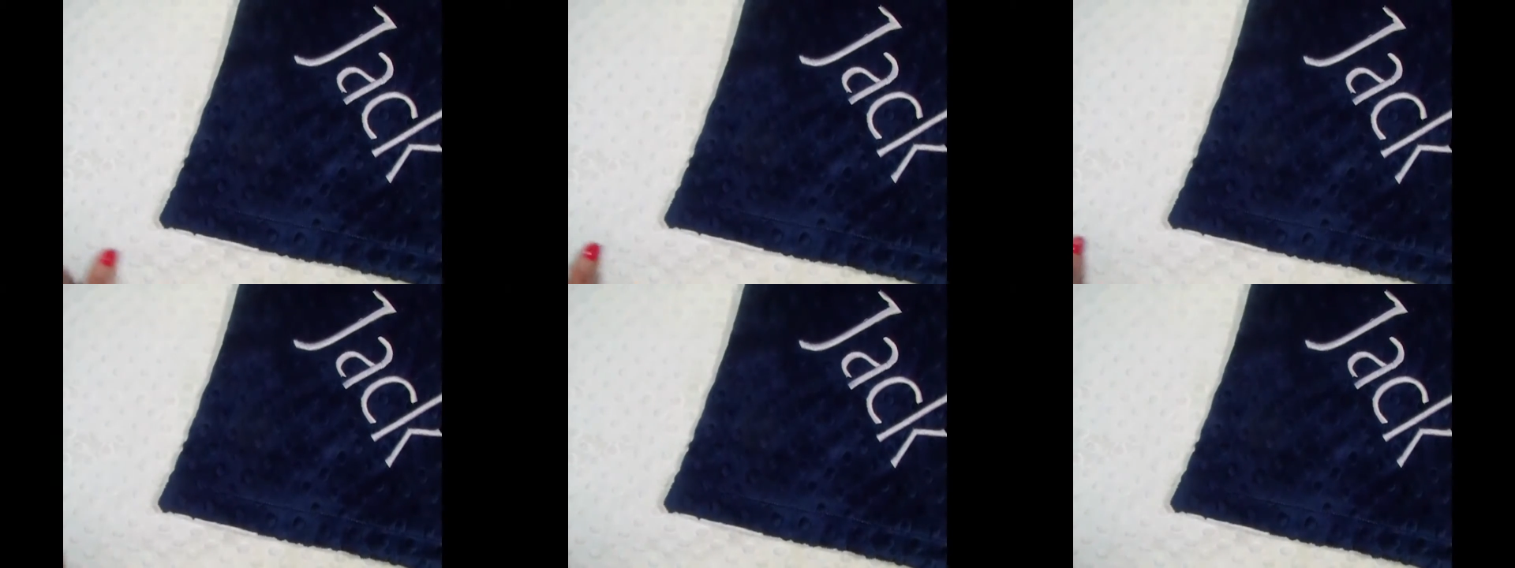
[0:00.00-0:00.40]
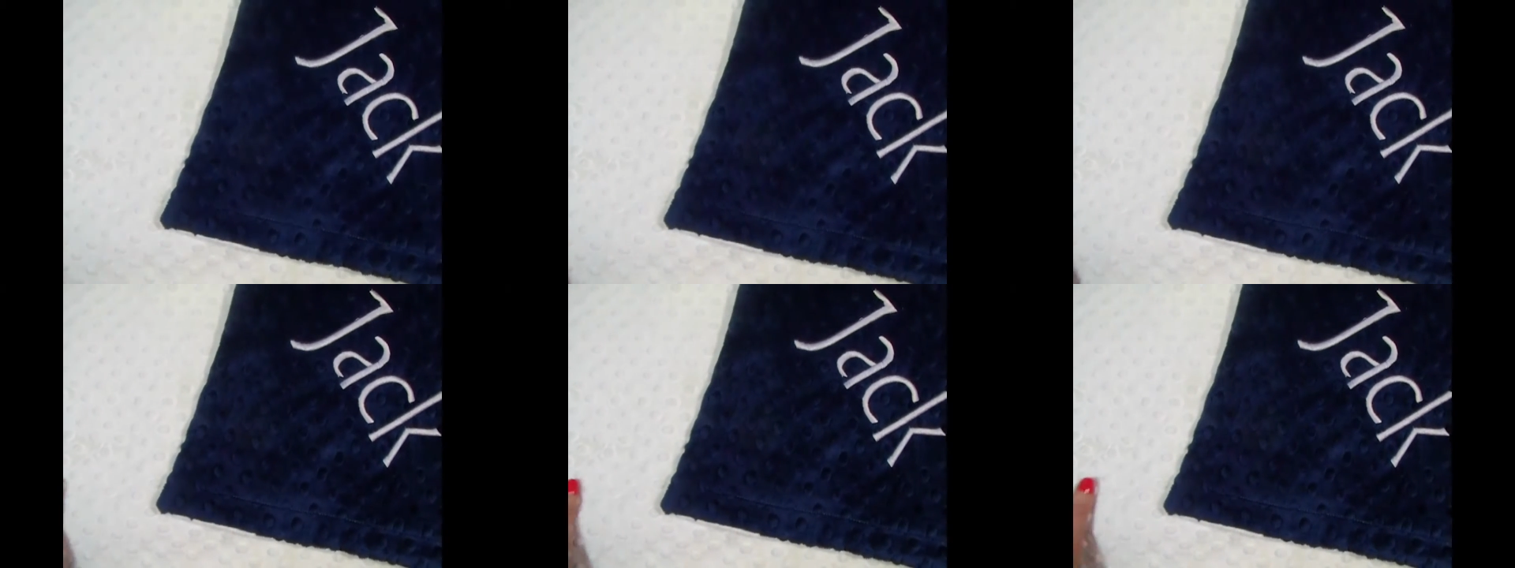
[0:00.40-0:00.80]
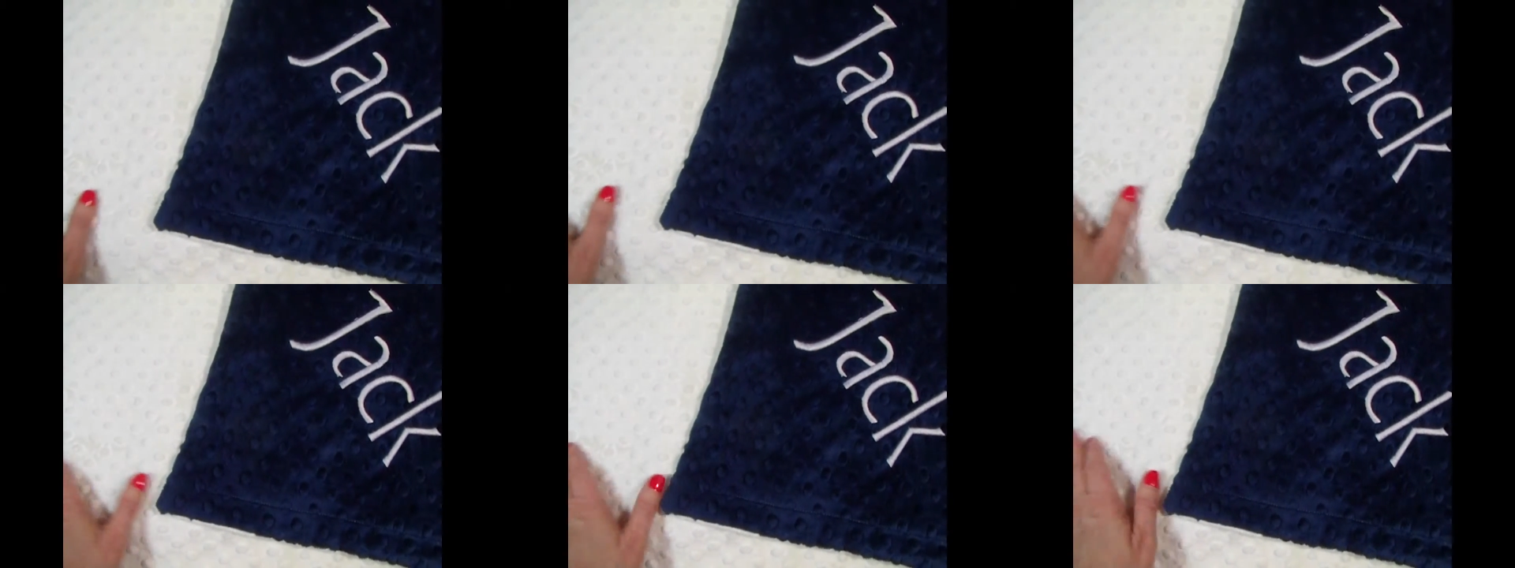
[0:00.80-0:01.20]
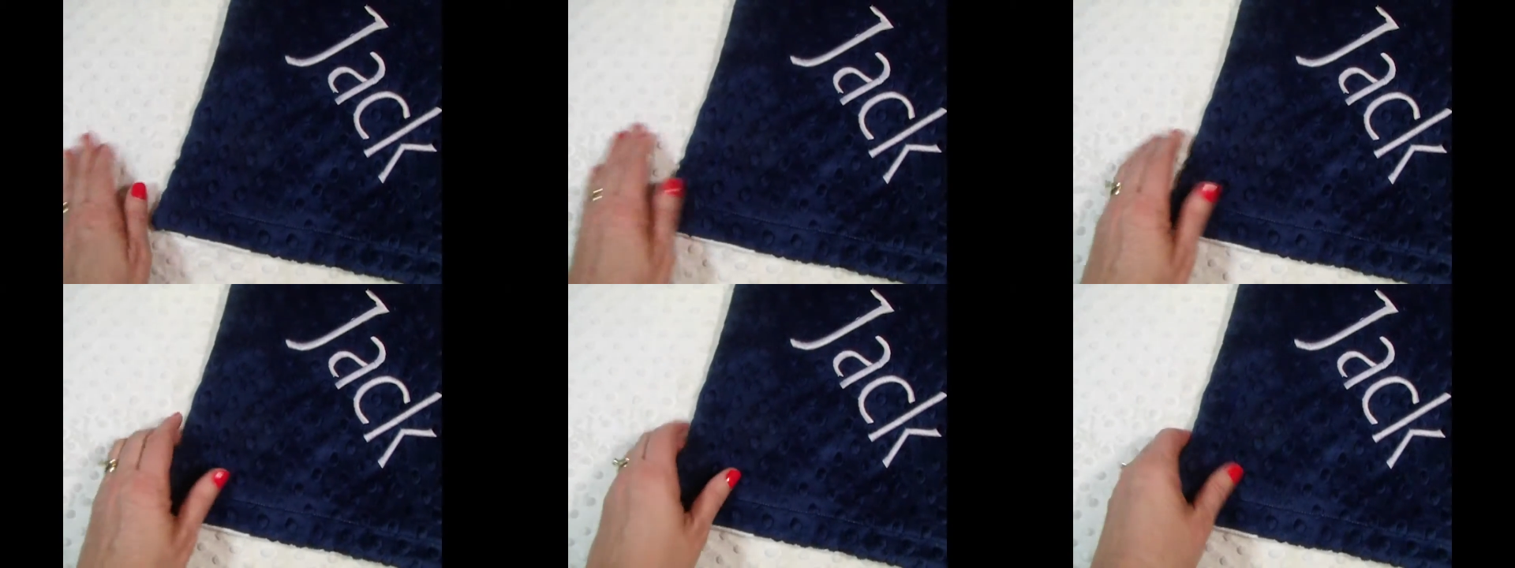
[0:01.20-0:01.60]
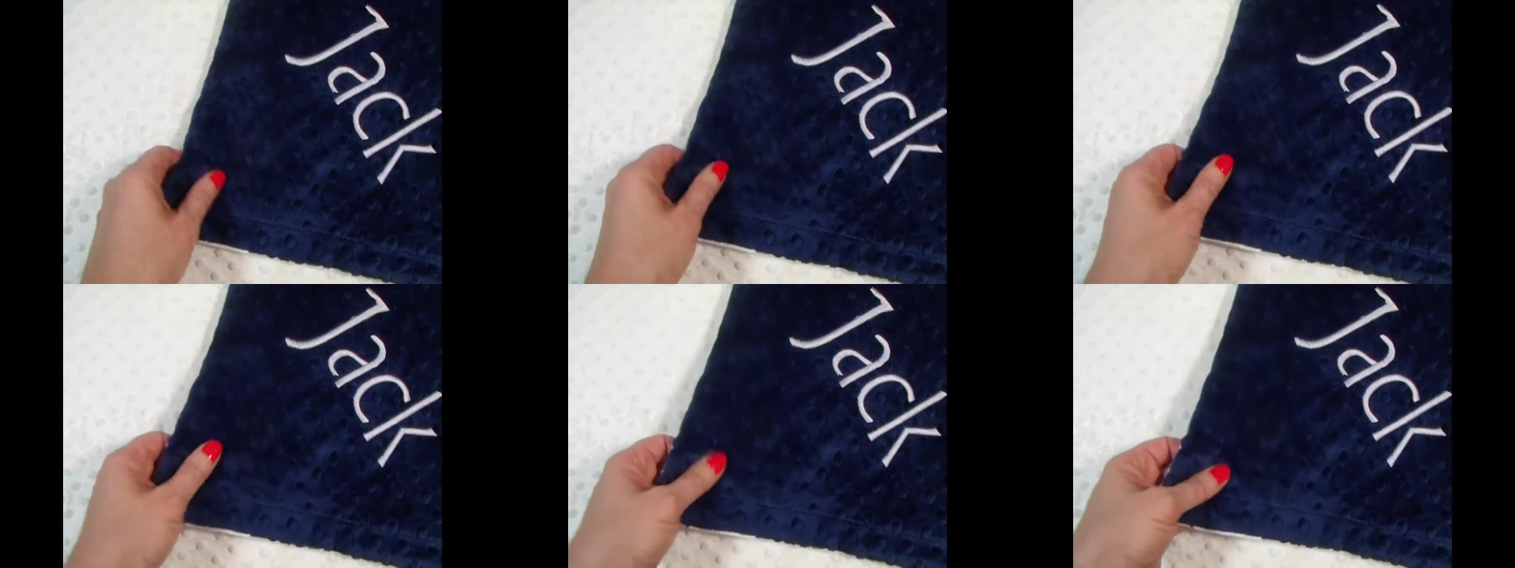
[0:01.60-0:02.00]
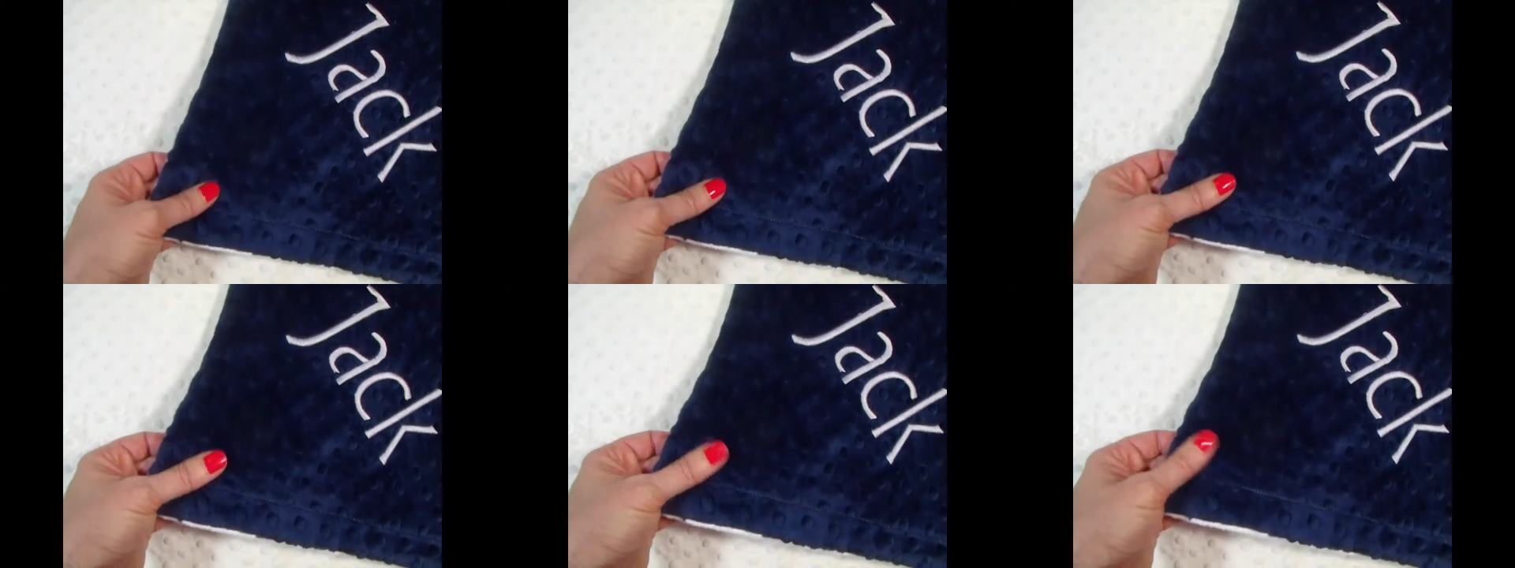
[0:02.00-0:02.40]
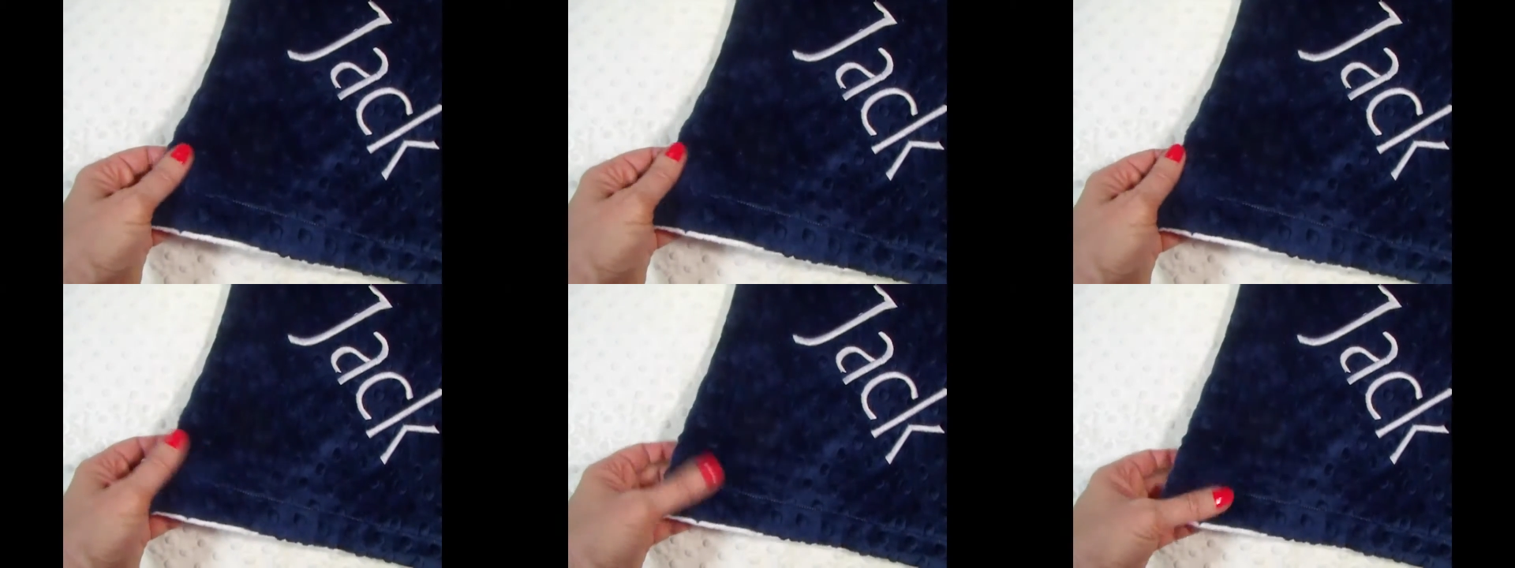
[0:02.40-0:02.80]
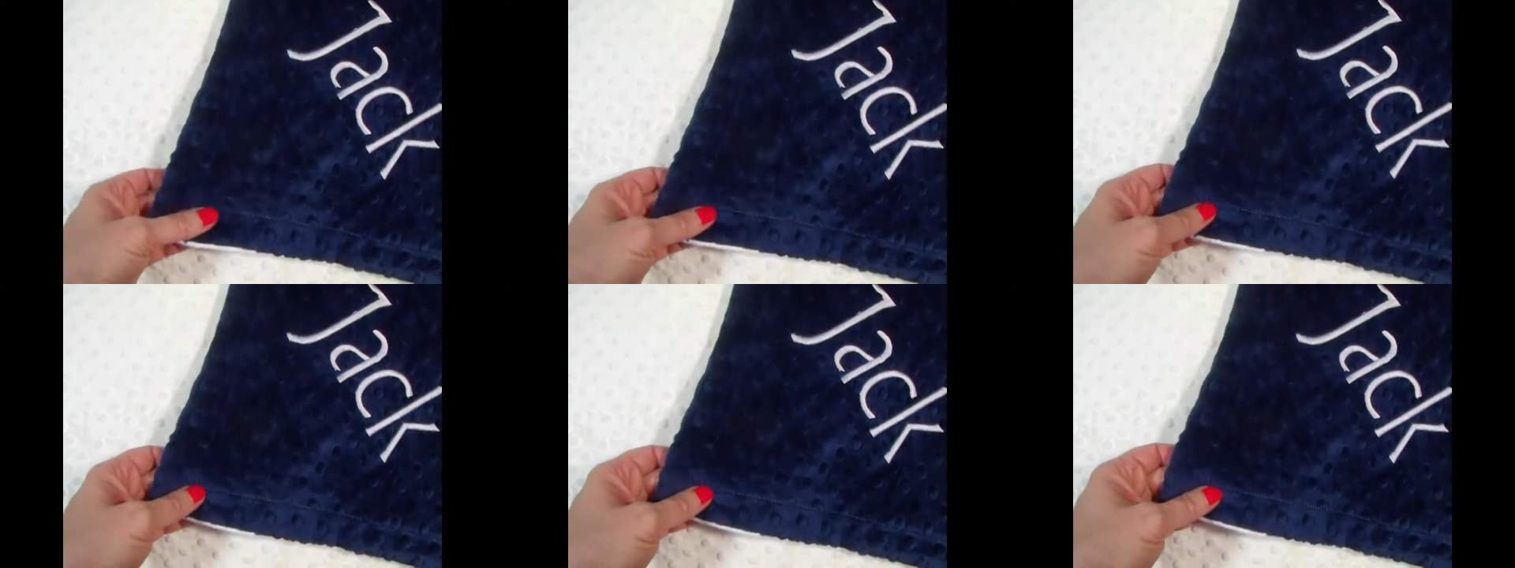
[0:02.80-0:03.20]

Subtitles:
(no speaker visible)